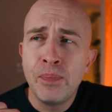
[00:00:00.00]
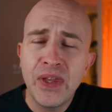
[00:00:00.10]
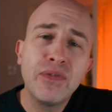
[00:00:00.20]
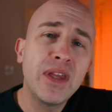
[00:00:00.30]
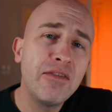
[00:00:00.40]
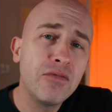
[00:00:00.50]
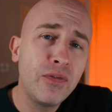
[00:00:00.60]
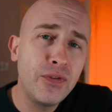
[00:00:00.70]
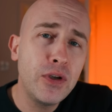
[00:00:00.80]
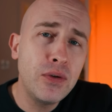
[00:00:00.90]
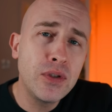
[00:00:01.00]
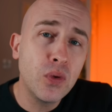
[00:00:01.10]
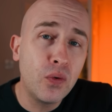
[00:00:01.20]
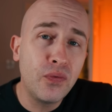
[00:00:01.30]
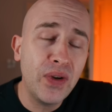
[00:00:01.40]
if they refuse
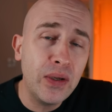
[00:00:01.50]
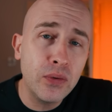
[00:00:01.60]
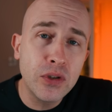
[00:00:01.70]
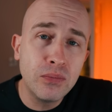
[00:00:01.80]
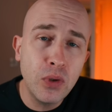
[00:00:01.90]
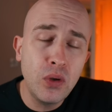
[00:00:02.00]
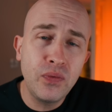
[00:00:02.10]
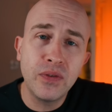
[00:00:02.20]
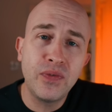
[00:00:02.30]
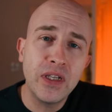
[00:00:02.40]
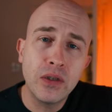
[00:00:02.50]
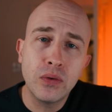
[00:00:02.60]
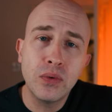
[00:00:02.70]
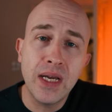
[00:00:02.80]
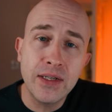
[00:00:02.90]
or fail to move the
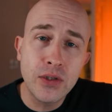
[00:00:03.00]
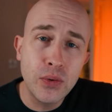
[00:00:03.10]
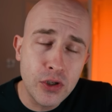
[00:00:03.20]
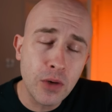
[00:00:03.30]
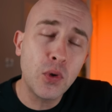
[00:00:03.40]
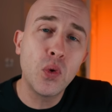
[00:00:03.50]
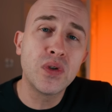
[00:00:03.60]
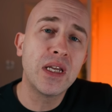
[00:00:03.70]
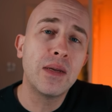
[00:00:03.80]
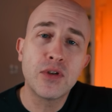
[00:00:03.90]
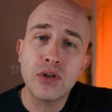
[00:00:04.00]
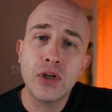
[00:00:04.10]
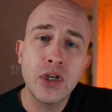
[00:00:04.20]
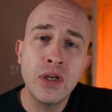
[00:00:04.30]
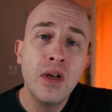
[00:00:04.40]
vehicle and to stop causing an
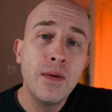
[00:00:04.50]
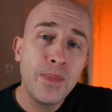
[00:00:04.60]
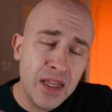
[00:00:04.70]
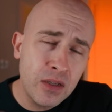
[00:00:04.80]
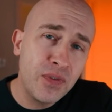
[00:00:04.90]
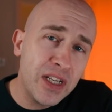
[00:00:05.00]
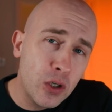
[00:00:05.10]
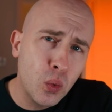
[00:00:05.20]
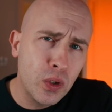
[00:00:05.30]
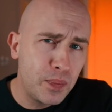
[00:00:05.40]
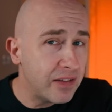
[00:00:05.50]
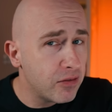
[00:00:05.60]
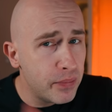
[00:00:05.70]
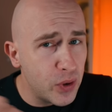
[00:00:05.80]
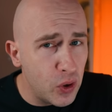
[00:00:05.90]
obstruction, then the vehicle would be
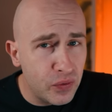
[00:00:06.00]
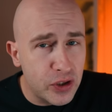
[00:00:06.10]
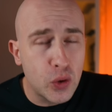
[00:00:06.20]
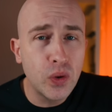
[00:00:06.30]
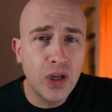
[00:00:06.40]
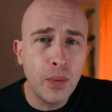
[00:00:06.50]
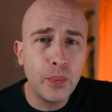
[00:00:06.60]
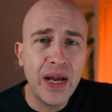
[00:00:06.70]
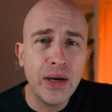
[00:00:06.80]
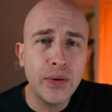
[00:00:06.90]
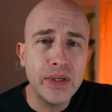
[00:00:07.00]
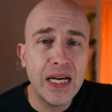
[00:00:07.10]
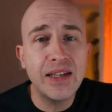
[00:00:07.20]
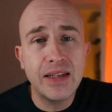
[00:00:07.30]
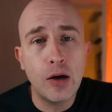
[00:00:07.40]
removed to a compound,
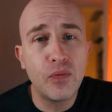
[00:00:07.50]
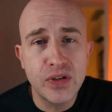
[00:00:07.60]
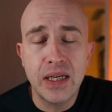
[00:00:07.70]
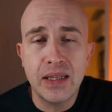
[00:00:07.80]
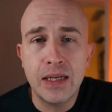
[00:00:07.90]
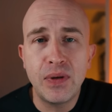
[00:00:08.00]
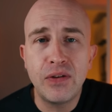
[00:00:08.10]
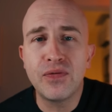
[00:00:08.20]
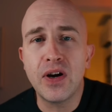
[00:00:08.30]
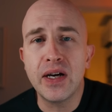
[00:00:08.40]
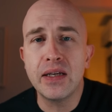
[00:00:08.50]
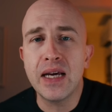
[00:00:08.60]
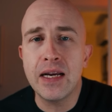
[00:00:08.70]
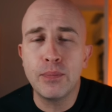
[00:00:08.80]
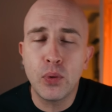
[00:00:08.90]
and obviously they'd be fined
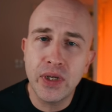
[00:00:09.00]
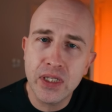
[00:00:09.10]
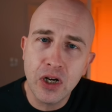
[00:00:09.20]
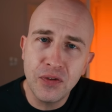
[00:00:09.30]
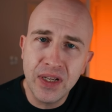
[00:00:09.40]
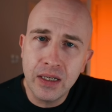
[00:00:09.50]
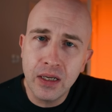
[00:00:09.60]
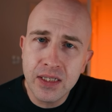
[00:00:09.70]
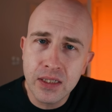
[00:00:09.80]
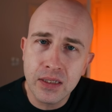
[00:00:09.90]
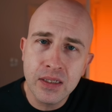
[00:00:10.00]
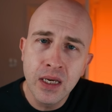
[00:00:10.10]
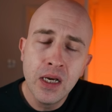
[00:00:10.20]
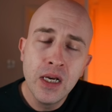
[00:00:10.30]
and points on their license.